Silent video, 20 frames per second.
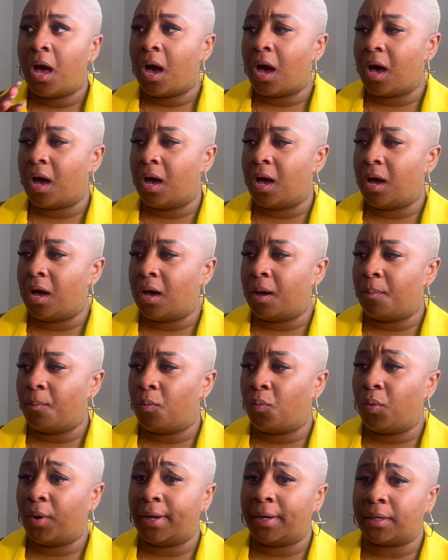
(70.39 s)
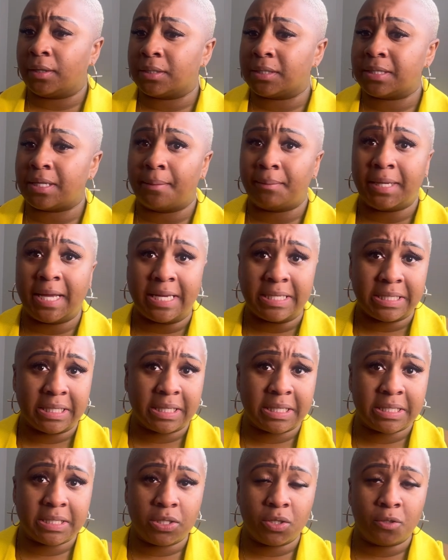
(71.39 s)
where some days it
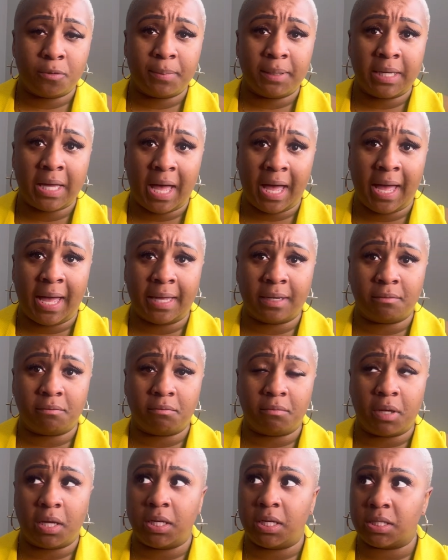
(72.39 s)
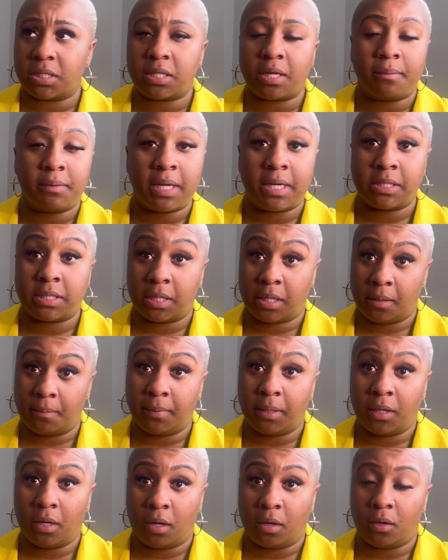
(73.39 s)
can still be hot and then some days it can
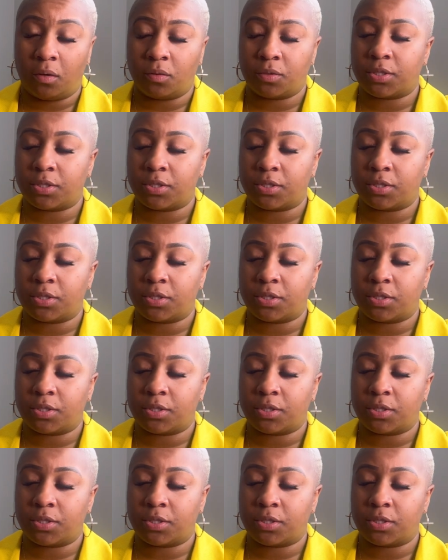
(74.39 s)
be cold.